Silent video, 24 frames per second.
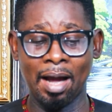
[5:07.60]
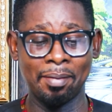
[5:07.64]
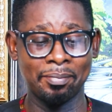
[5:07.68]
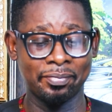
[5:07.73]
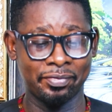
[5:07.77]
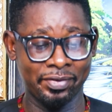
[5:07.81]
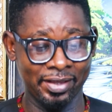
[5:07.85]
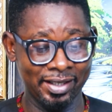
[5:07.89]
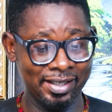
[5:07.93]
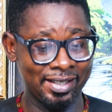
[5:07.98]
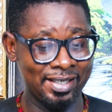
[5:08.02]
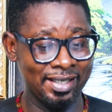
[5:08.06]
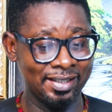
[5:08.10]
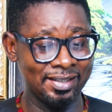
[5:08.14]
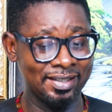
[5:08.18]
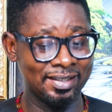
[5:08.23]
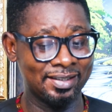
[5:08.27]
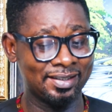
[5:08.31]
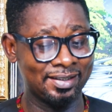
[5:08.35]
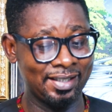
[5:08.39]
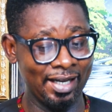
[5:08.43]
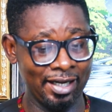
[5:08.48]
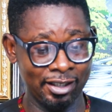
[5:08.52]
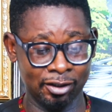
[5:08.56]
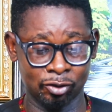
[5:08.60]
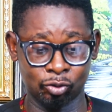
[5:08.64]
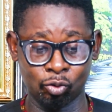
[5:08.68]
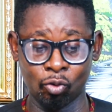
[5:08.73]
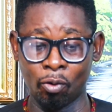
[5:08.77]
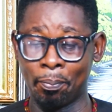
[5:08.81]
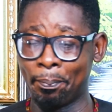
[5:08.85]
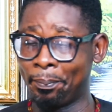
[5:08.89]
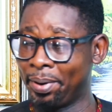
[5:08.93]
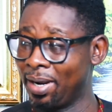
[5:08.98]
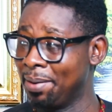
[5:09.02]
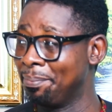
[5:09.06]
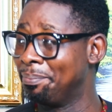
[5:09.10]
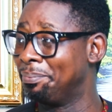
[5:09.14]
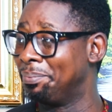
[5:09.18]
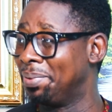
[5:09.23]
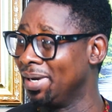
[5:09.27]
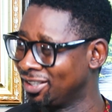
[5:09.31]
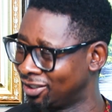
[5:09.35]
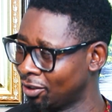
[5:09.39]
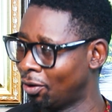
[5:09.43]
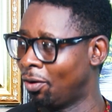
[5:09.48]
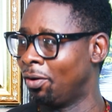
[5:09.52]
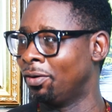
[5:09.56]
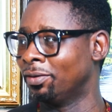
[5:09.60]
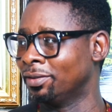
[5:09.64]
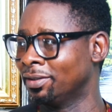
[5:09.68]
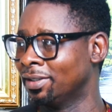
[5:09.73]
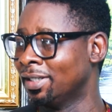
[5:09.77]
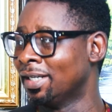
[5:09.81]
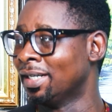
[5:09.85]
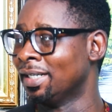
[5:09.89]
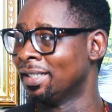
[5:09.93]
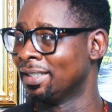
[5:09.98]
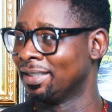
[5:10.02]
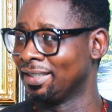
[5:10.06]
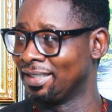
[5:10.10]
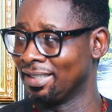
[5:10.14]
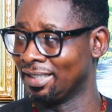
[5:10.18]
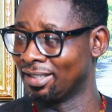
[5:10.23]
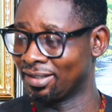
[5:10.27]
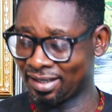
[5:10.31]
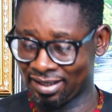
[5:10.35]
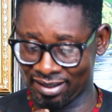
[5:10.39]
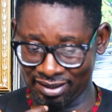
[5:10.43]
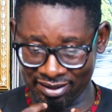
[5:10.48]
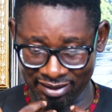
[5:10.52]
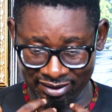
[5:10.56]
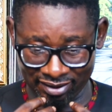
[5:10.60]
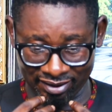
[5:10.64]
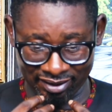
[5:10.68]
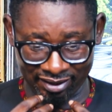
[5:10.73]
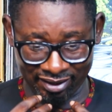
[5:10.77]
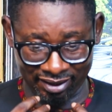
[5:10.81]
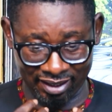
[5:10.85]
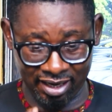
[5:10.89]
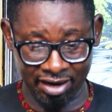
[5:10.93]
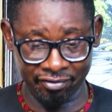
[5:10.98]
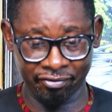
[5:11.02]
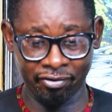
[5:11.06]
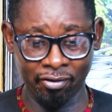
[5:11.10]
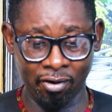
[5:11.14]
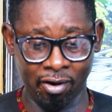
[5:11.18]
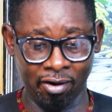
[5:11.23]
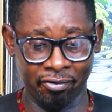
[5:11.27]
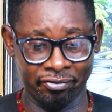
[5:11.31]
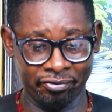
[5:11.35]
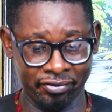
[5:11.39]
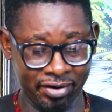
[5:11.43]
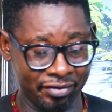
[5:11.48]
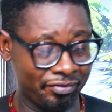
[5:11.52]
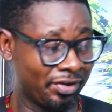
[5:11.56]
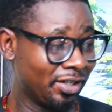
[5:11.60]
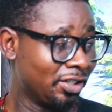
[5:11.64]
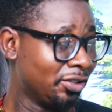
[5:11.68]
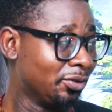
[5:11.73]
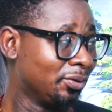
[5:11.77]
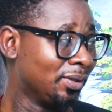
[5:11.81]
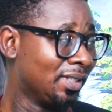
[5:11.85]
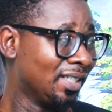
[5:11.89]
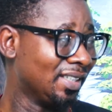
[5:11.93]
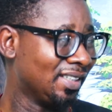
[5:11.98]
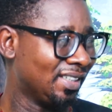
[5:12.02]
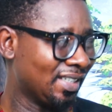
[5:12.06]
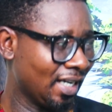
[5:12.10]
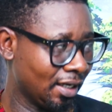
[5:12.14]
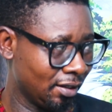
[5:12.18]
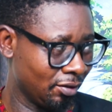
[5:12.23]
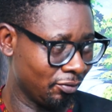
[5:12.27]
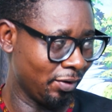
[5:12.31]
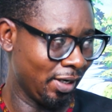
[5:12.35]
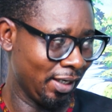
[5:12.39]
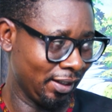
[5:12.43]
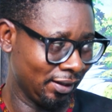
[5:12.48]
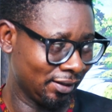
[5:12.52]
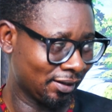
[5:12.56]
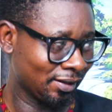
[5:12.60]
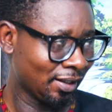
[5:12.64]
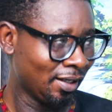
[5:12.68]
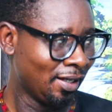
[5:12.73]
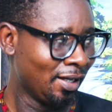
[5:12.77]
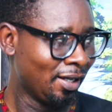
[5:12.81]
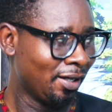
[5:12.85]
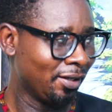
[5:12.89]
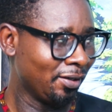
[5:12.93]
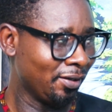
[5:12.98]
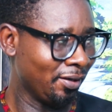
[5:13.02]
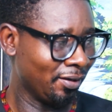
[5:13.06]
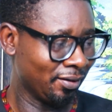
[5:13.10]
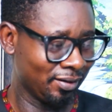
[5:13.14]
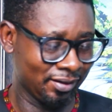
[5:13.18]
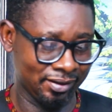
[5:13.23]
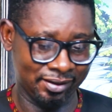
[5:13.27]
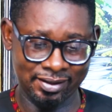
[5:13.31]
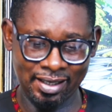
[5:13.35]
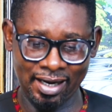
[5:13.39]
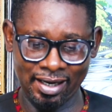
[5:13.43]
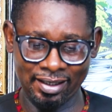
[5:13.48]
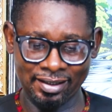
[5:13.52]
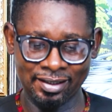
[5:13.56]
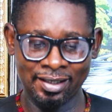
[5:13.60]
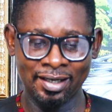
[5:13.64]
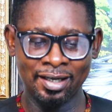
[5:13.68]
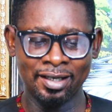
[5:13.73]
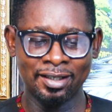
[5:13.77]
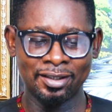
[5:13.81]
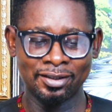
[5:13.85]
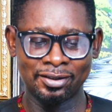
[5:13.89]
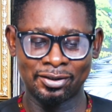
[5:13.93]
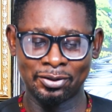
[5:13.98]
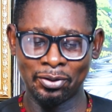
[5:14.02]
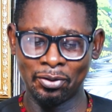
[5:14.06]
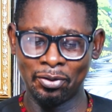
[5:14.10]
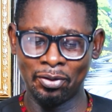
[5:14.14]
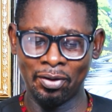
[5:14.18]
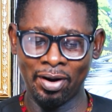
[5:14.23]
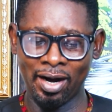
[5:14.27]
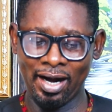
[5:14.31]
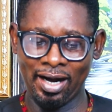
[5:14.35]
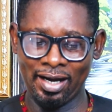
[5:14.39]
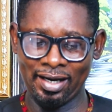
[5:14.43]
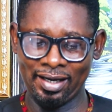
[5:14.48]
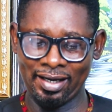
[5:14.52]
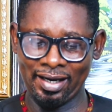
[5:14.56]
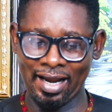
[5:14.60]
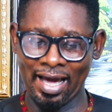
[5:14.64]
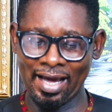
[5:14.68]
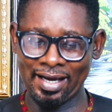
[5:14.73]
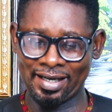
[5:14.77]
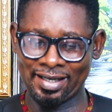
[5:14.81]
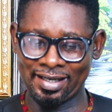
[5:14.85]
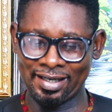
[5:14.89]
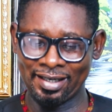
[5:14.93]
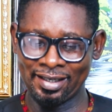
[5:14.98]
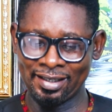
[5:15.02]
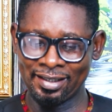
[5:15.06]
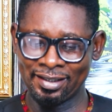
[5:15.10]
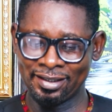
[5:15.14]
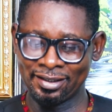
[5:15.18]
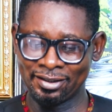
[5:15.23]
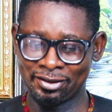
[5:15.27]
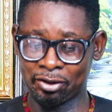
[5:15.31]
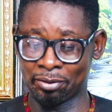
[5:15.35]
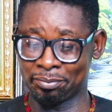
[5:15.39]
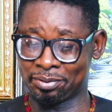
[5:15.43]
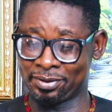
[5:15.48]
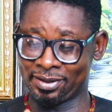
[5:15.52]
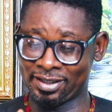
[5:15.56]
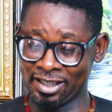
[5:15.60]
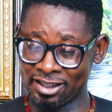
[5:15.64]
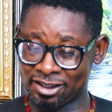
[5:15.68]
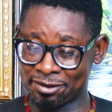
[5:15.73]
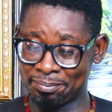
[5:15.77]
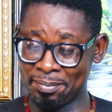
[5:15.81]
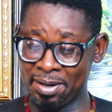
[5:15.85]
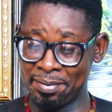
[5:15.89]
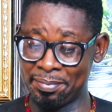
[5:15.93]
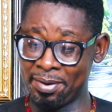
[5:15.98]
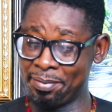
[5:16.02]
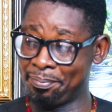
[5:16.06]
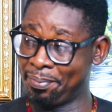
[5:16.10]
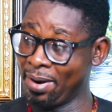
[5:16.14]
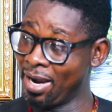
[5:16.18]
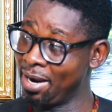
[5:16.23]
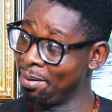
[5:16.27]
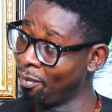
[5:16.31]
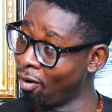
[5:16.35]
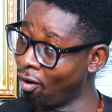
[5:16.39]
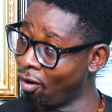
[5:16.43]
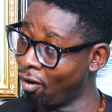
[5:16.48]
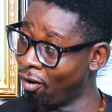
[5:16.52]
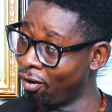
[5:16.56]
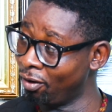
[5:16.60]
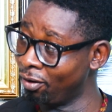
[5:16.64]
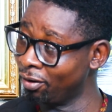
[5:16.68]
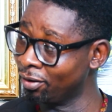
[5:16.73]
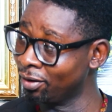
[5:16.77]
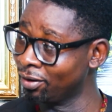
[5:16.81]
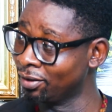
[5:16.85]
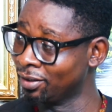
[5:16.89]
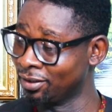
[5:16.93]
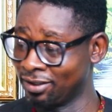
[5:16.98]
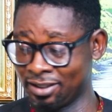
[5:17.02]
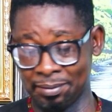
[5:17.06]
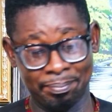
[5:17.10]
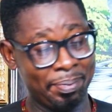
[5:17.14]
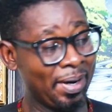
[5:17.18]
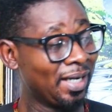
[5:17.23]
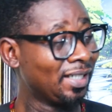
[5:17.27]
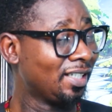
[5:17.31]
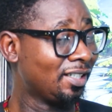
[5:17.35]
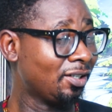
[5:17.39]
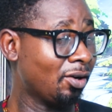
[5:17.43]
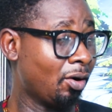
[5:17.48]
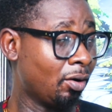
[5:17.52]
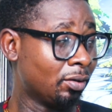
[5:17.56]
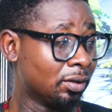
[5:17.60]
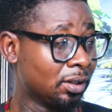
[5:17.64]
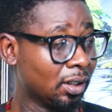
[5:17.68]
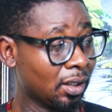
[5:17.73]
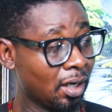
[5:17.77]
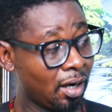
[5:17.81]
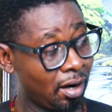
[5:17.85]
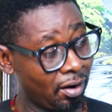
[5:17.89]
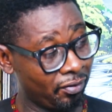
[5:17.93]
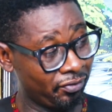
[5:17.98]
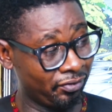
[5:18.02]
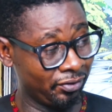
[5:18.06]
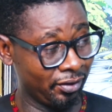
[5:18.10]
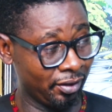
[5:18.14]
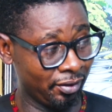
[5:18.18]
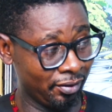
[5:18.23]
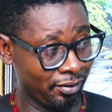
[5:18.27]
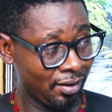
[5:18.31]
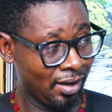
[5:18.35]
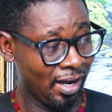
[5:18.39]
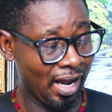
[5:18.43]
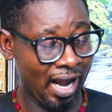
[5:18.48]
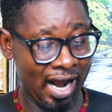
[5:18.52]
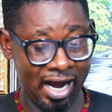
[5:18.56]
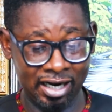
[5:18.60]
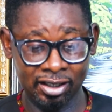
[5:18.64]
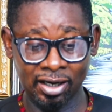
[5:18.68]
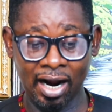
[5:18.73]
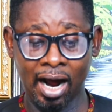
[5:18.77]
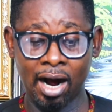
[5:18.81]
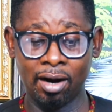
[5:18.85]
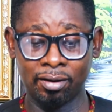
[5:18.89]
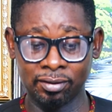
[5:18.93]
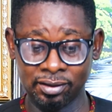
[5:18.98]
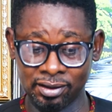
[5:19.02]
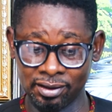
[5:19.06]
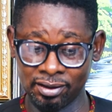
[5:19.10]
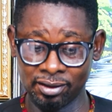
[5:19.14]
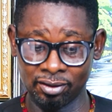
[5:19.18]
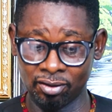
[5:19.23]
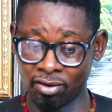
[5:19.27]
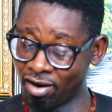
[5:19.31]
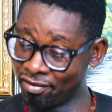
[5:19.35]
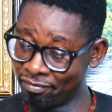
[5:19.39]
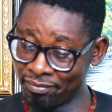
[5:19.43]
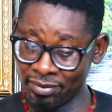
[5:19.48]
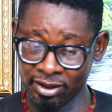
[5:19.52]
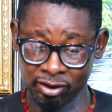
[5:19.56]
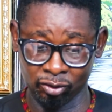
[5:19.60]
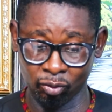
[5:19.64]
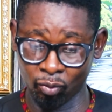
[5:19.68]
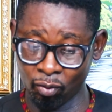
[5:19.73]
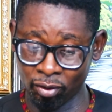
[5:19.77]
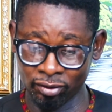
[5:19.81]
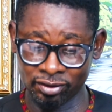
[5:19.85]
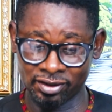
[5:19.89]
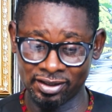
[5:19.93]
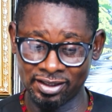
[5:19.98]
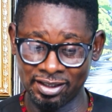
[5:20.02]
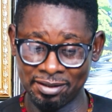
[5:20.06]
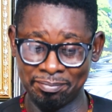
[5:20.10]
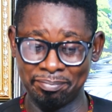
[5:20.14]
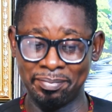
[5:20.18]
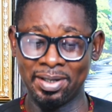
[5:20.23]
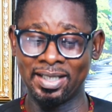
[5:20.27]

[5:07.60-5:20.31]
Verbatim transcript: I'm thinking states will pay based on the level of revenue they generate. You understand? Mm -hmm. So uh, like some states may be paying more depending on the governor and how the government wants it.